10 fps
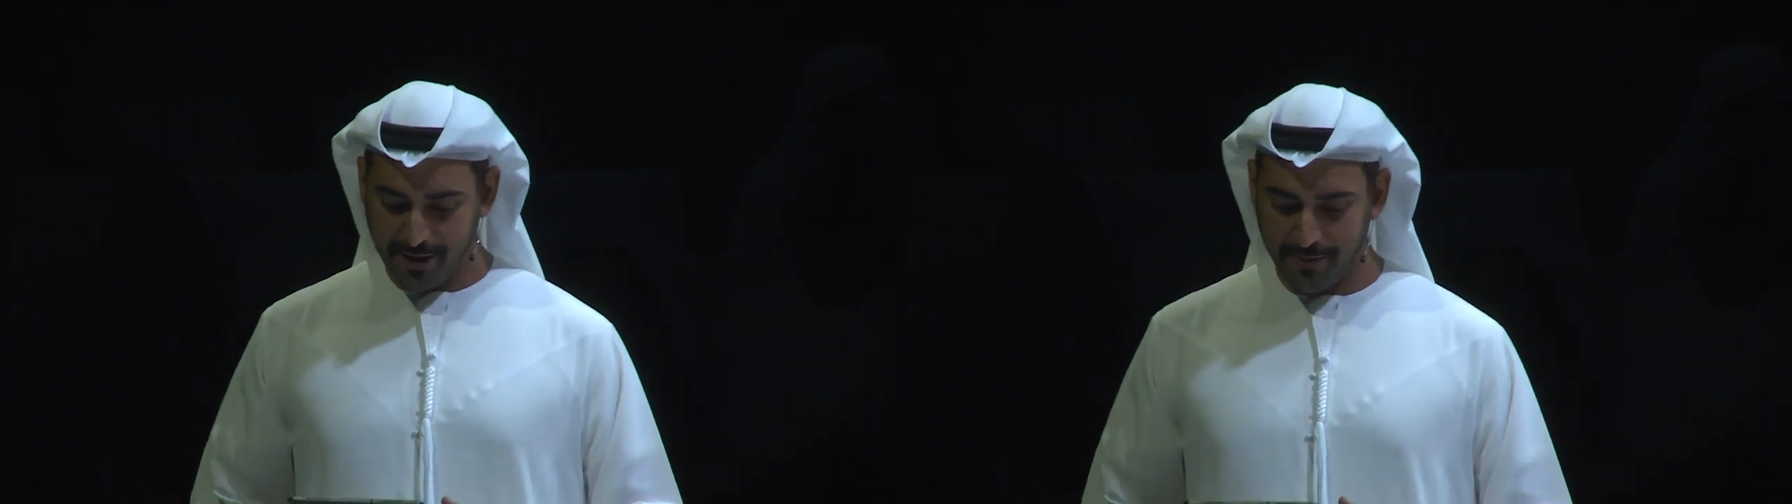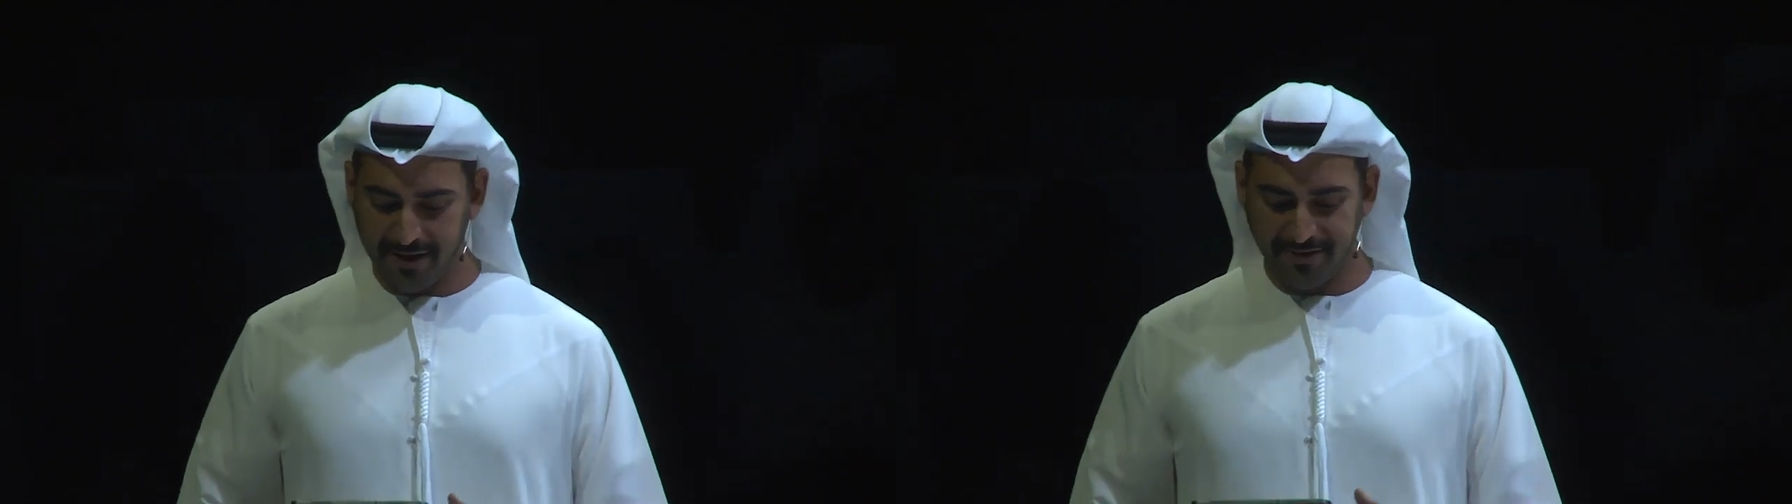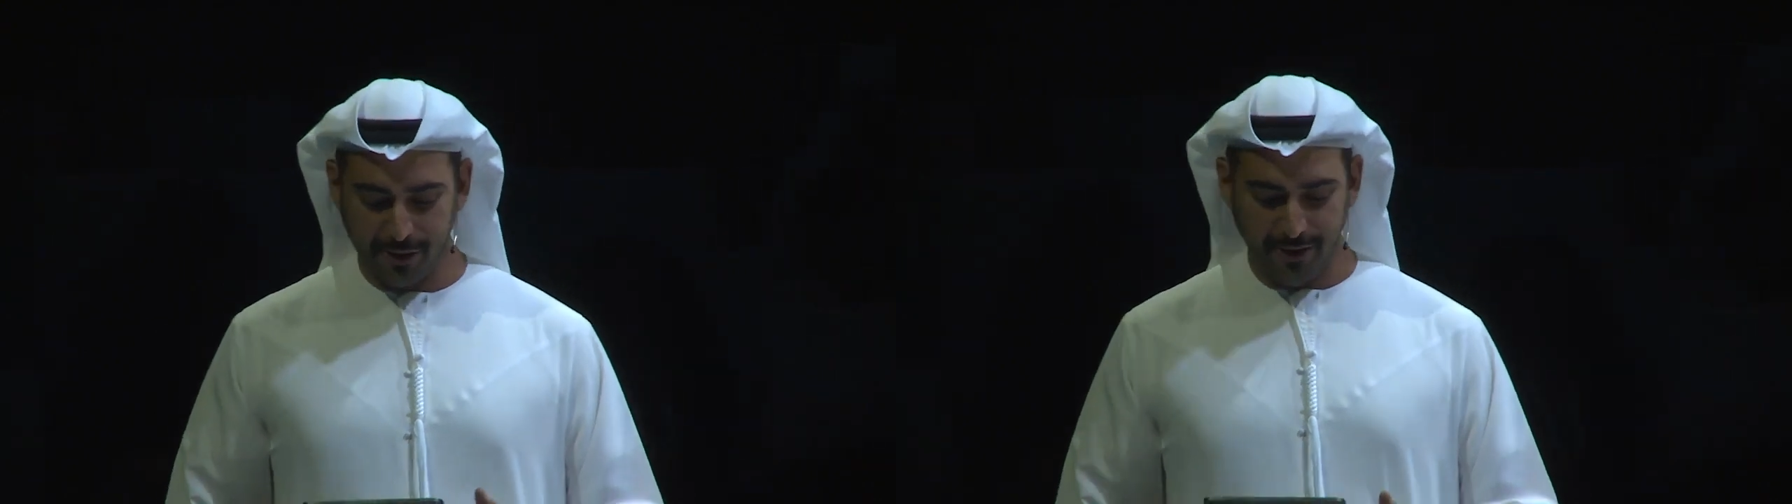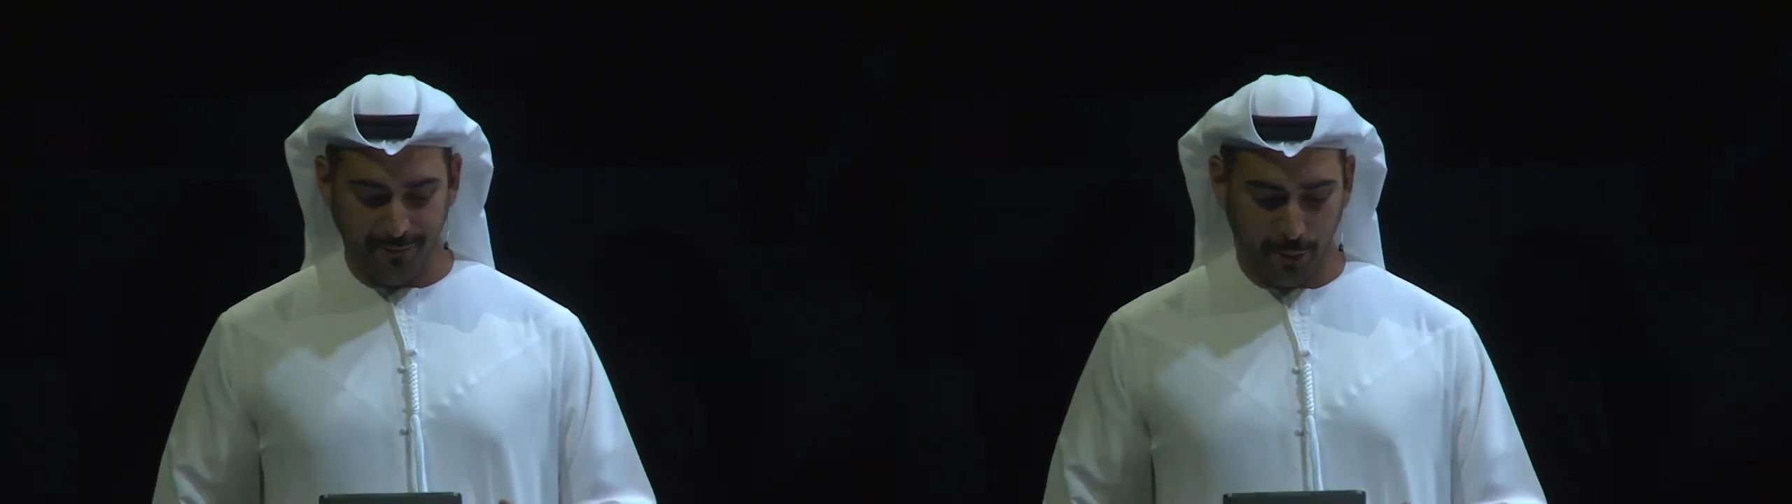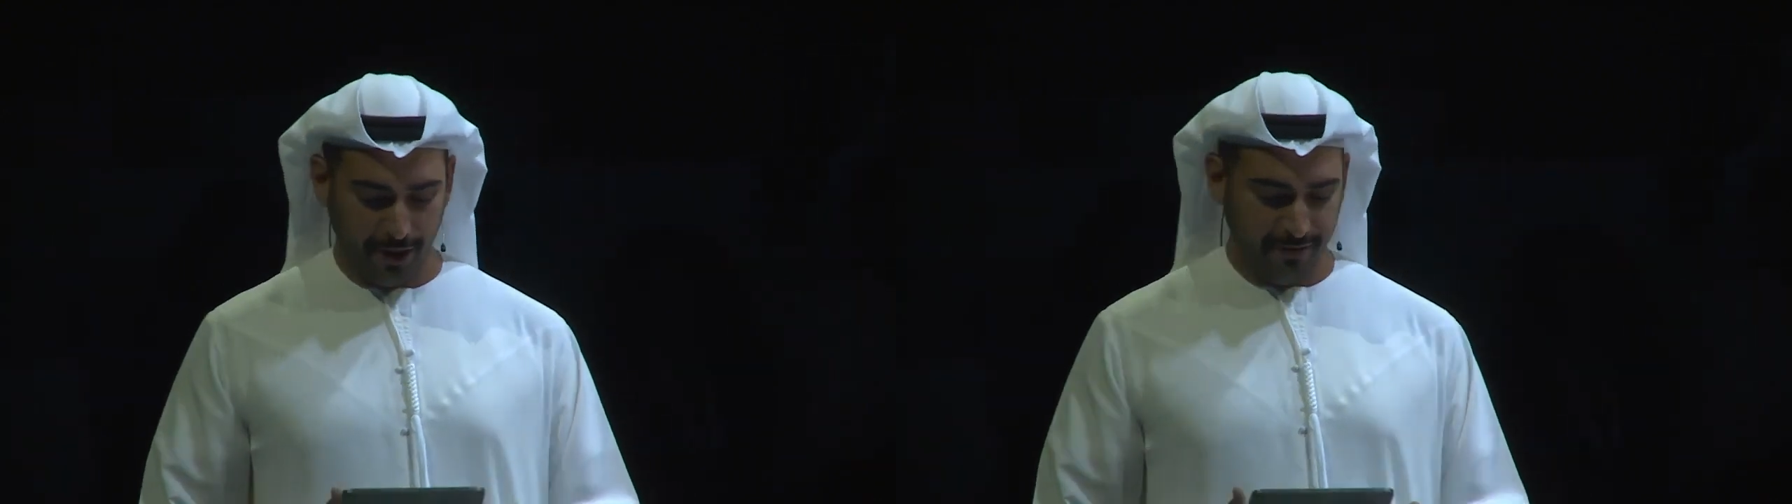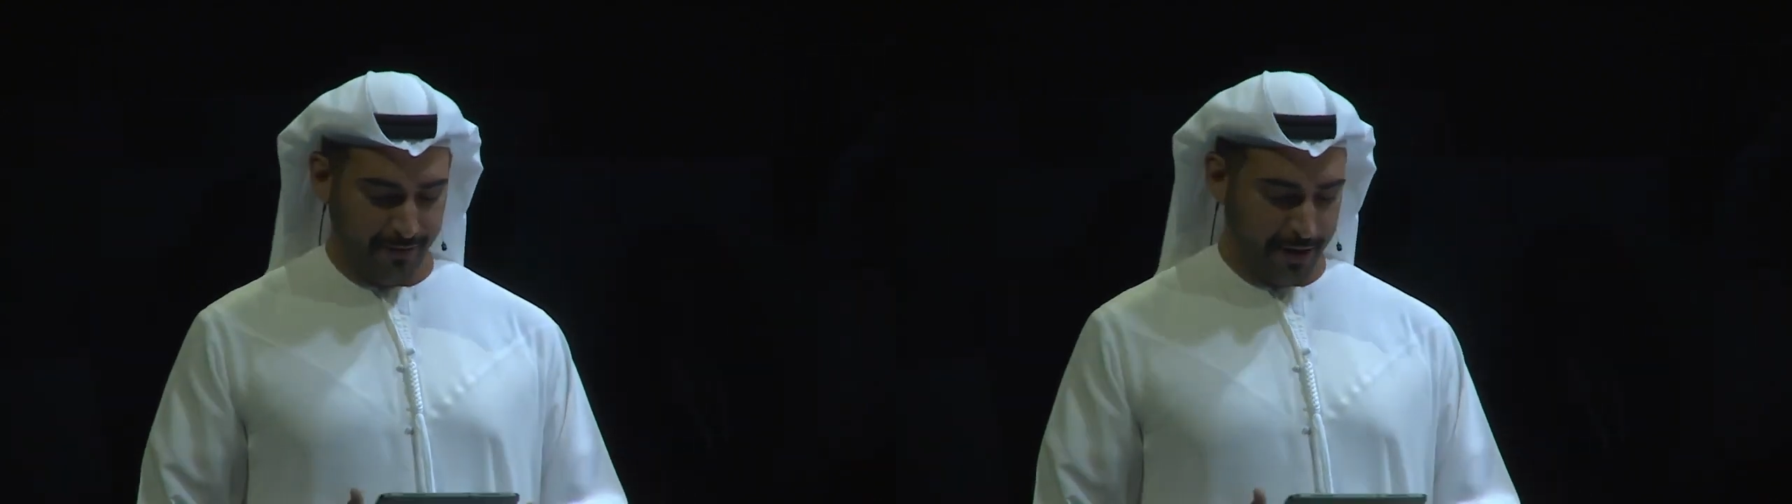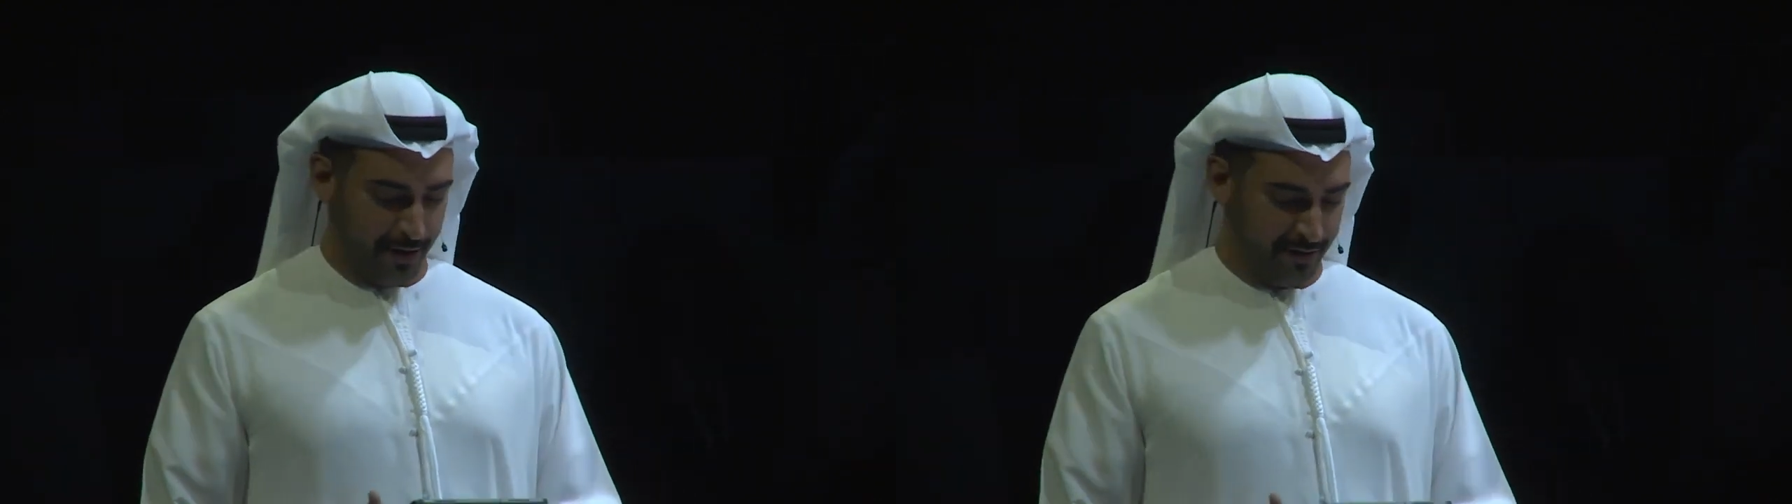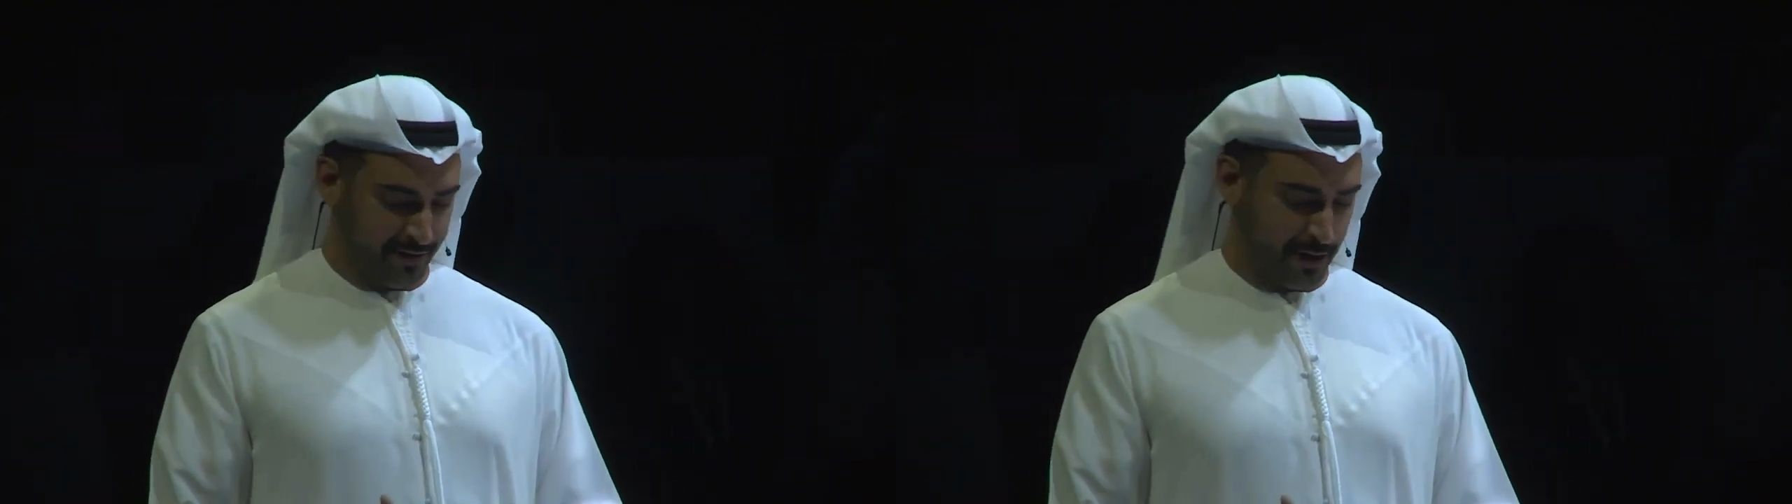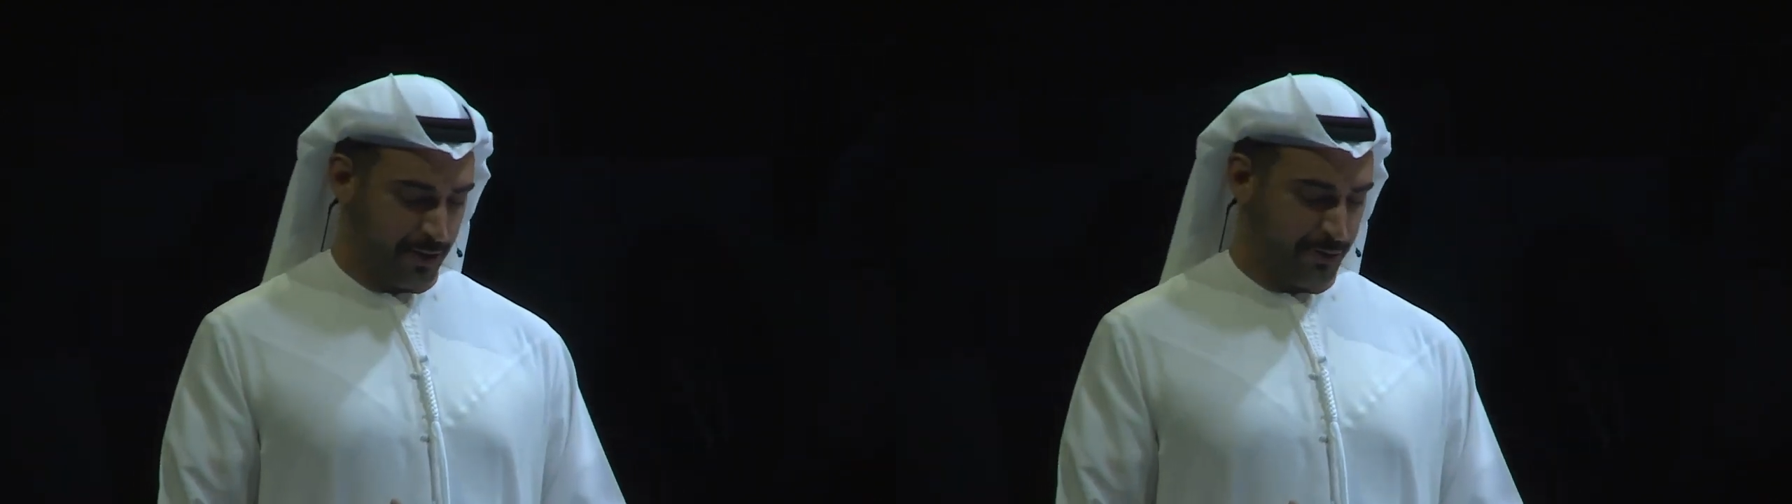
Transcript: the Ministry of Foreign Affairs and